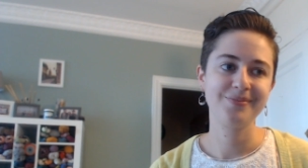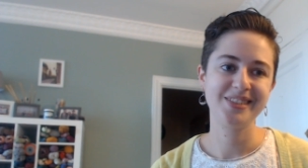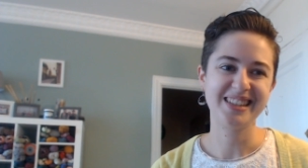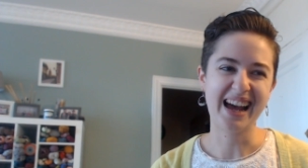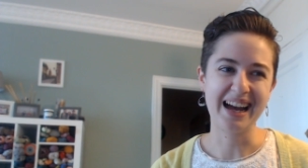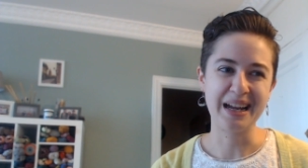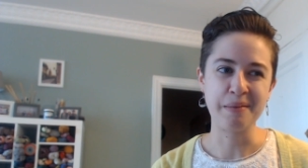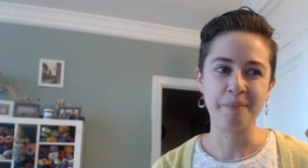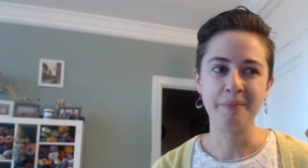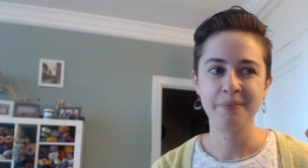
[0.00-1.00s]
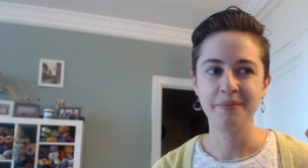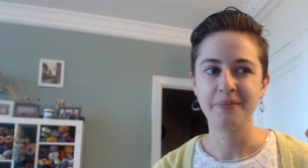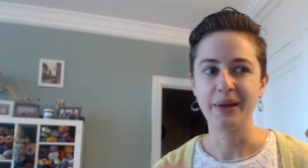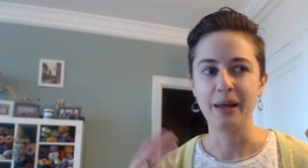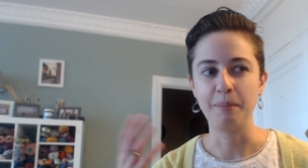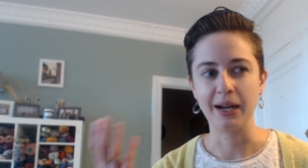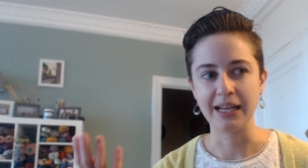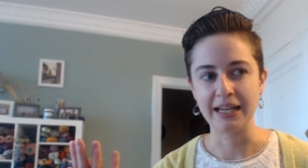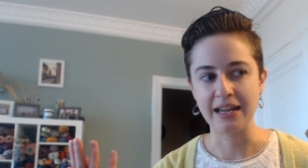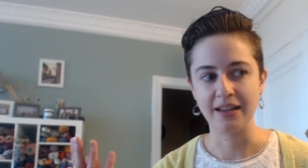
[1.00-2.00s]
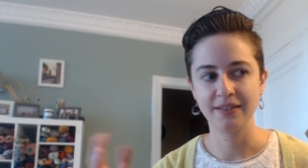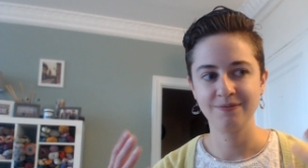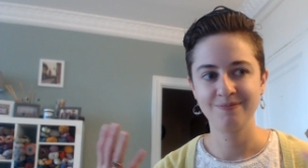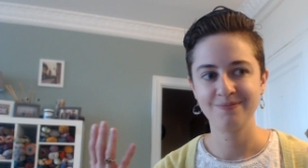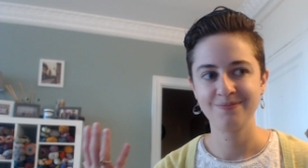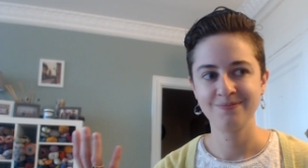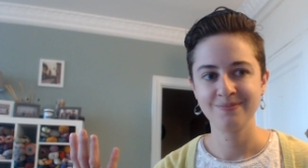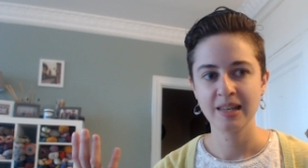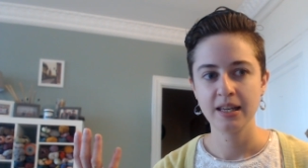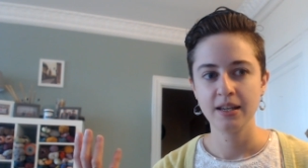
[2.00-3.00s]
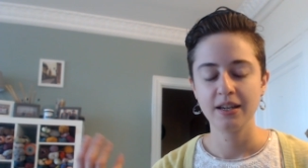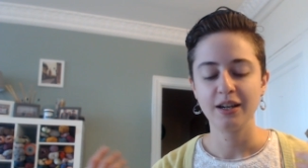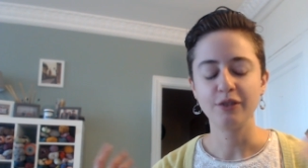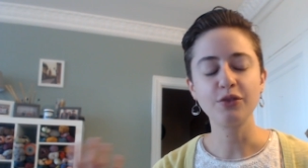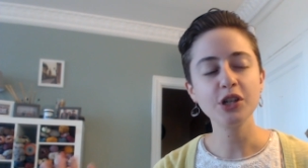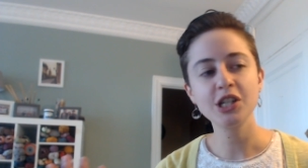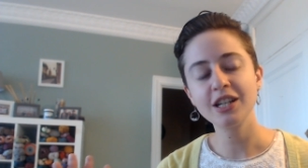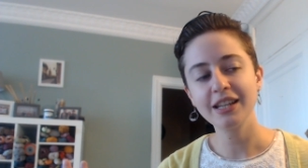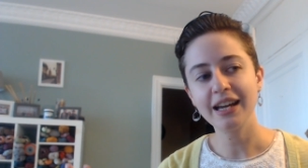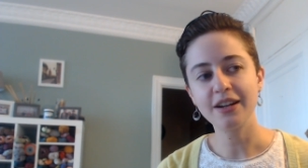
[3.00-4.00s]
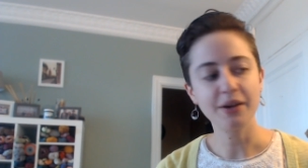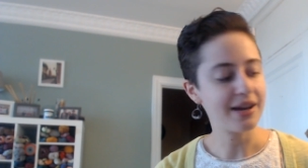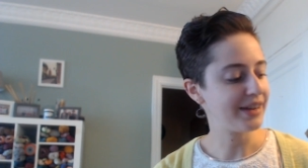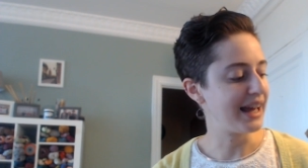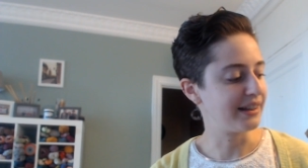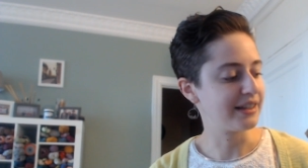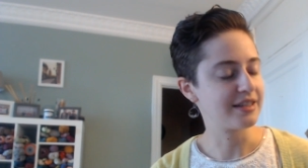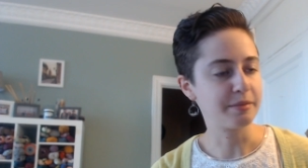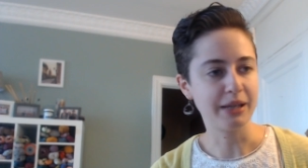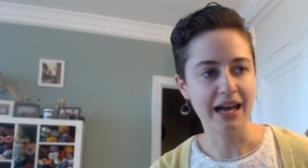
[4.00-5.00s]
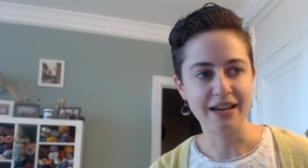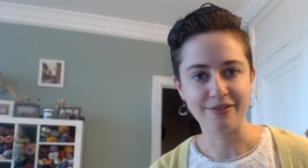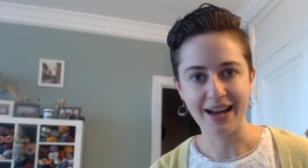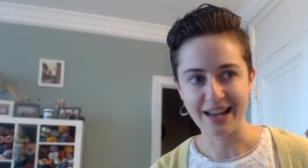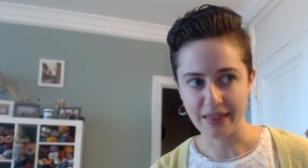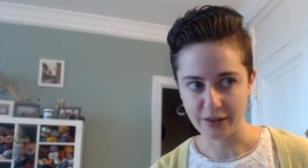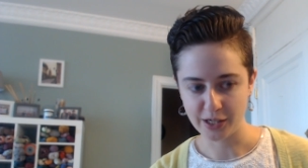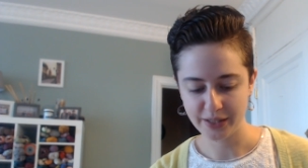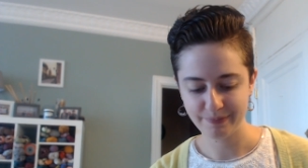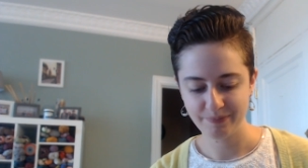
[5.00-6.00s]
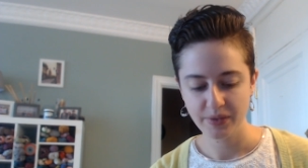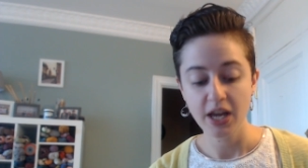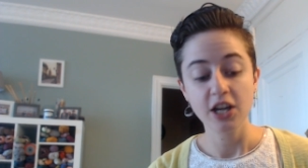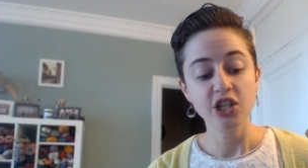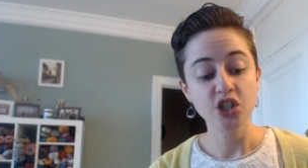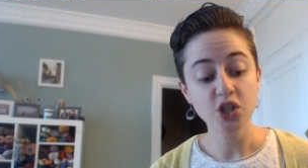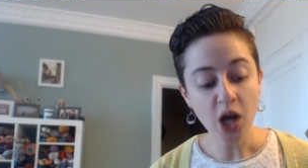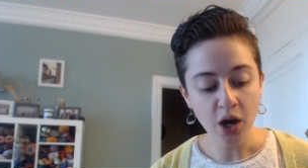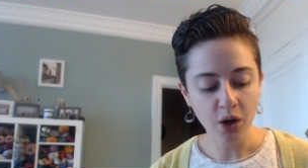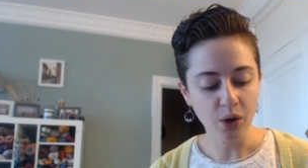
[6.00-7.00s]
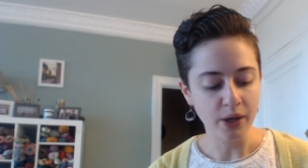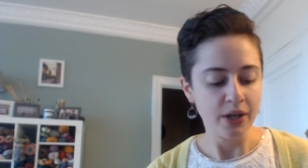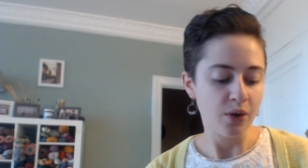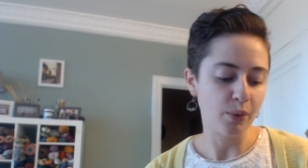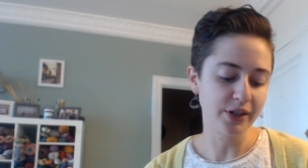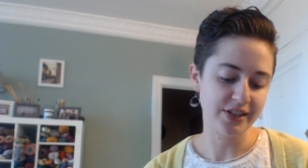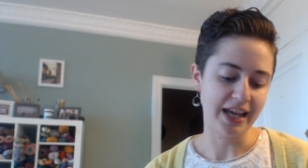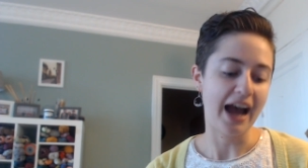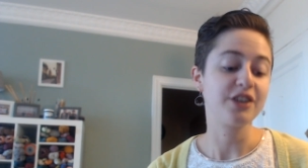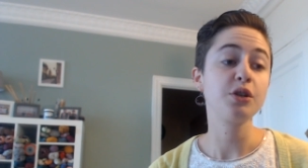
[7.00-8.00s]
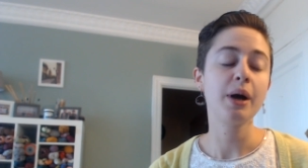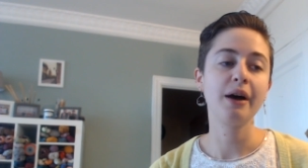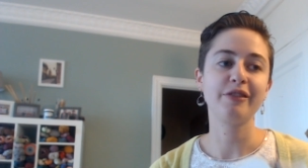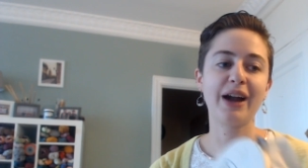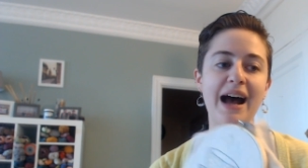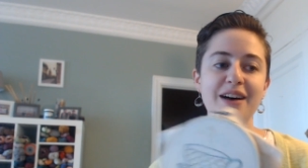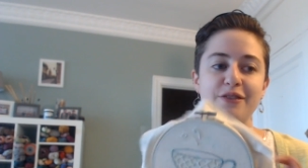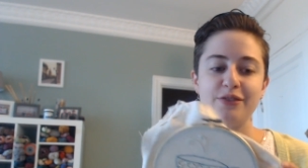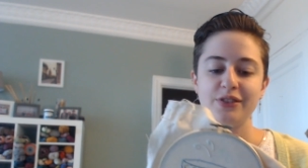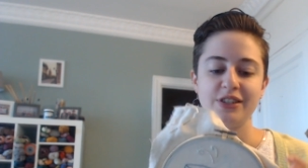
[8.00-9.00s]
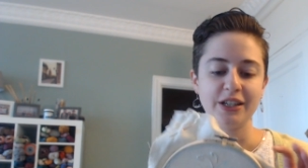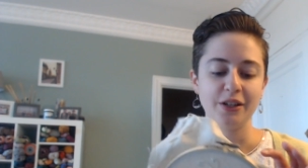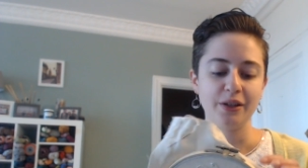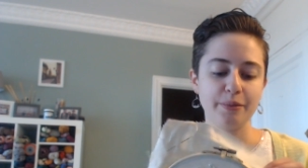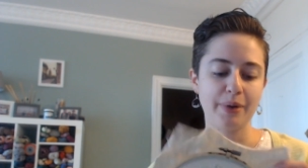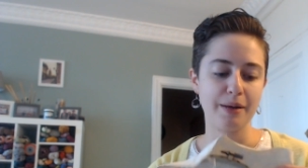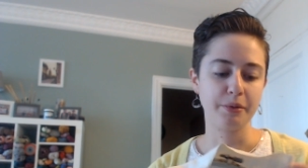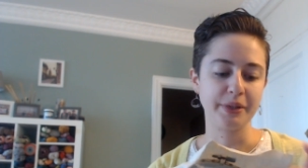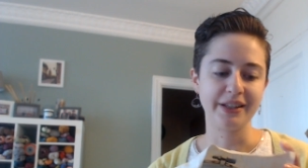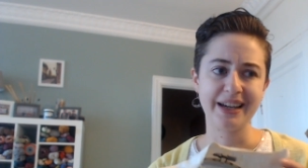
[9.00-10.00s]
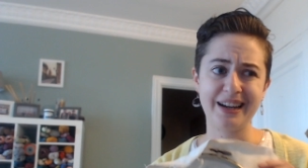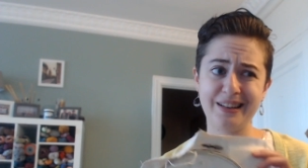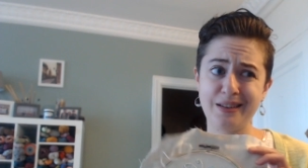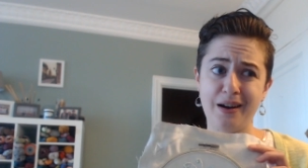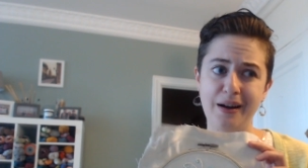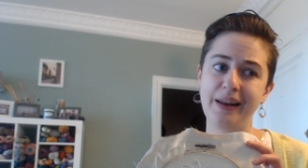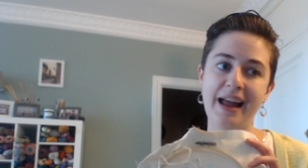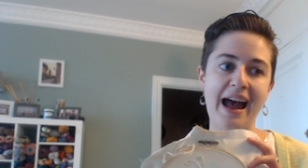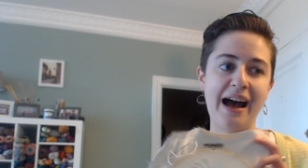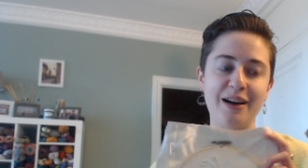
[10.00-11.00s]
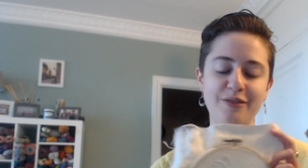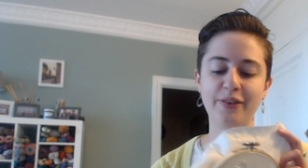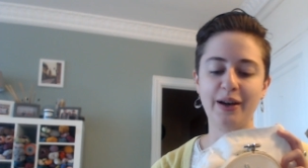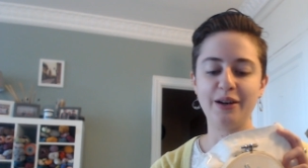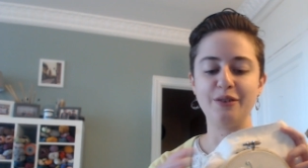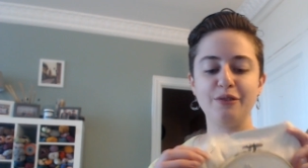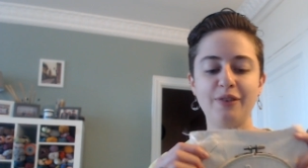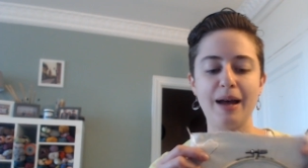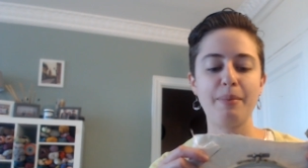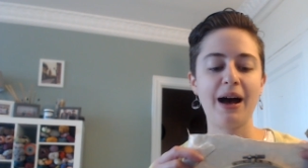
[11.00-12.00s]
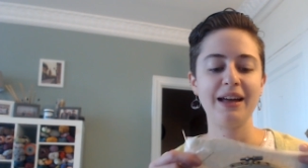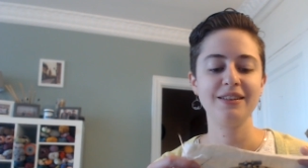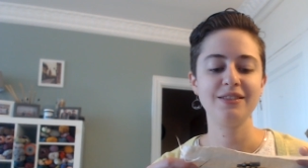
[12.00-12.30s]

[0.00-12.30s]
time and money. Unfortunately, I don't have an endless supply of either. So we'll see. I do, however, have still probably like a yard and a half of, I bought